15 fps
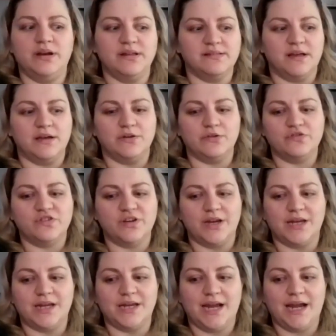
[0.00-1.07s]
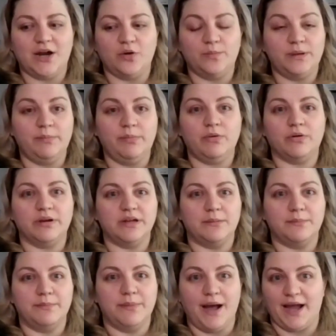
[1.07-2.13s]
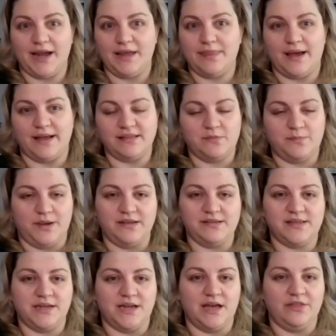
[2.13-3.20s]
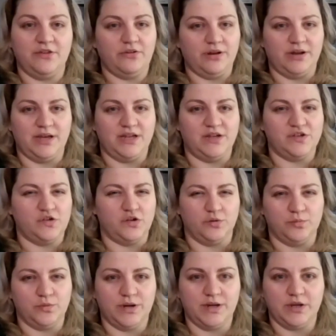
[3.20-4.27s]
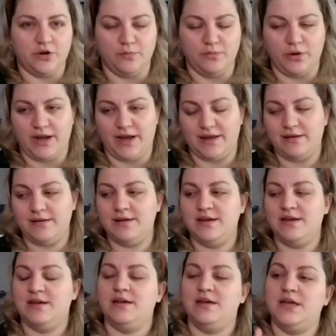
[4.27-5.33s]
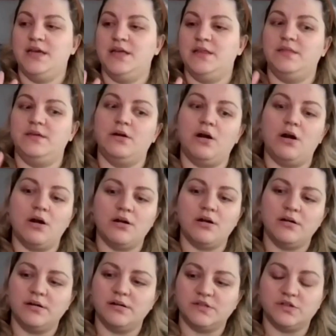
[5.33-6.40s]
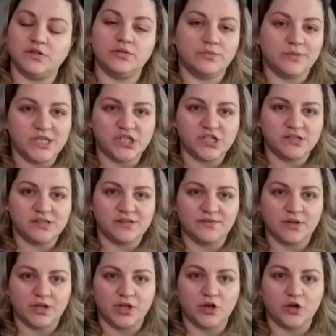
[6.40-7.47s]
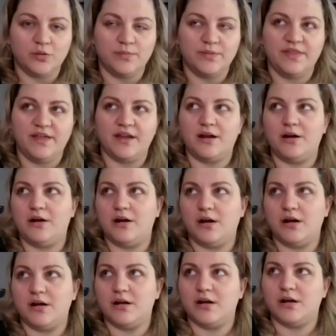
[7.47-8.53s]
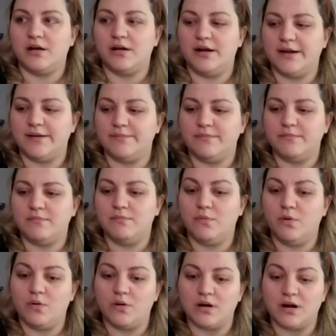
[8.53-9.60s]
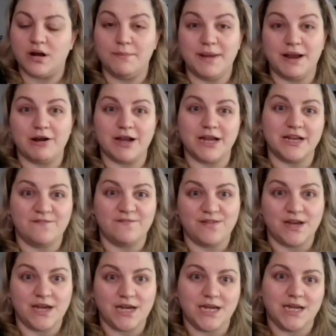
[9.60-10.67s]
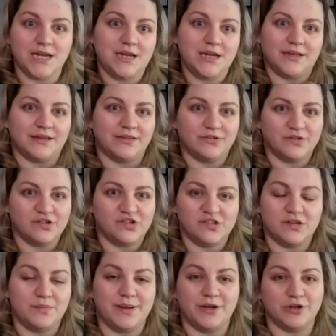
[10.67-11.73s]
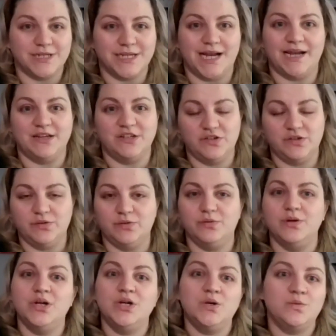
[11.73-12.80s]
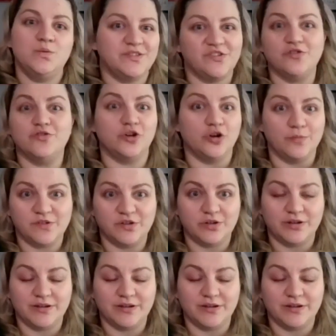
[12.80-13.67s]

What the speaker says: is understanding how people are going to buy in that space and how they're going to interpret your brand. There are certain regions of the globe that are more American affinity, like there's just a better tie to. Western Europe's a good